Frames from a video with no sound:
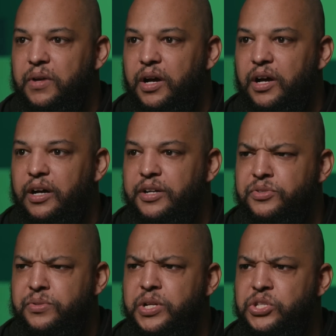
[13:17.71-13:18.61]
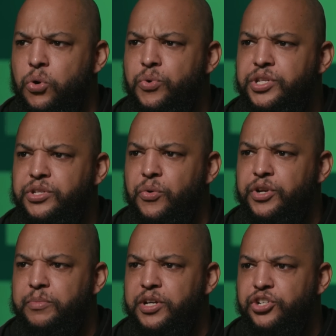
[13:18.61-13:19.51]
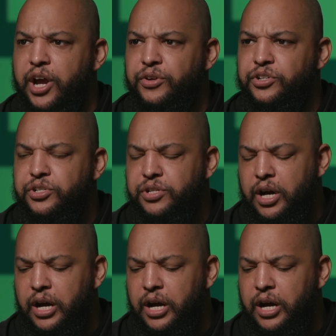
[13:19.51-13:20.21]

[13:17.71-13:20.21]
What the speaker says: it's always going to be a challenge.